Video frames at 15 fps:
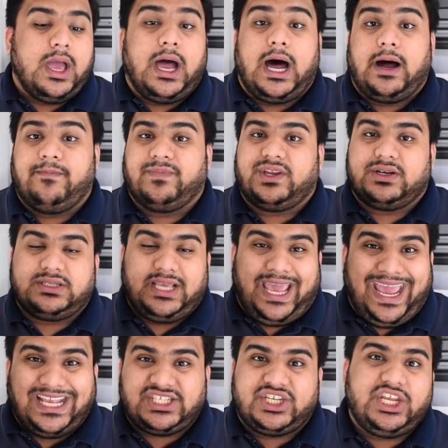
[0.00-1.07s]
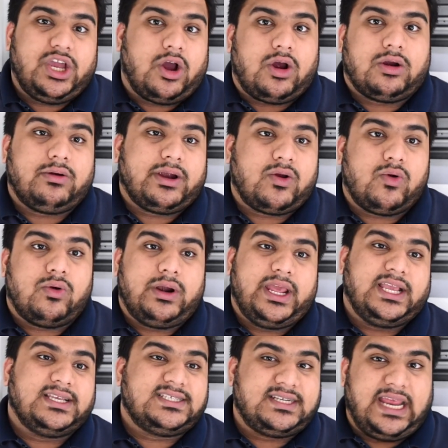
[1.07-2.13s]
There's HDR
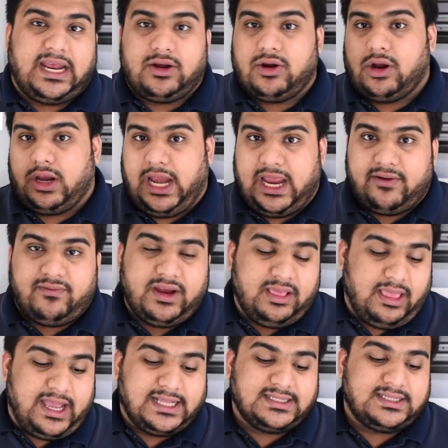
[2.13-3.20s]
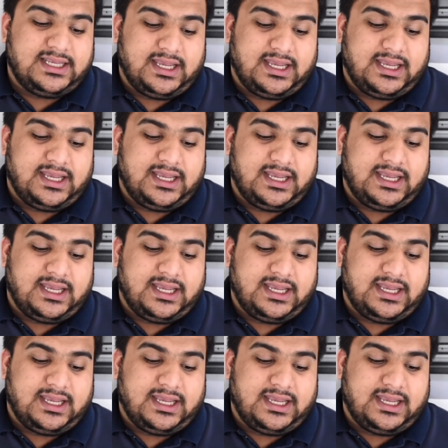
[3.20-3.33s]
recording standard on every lens,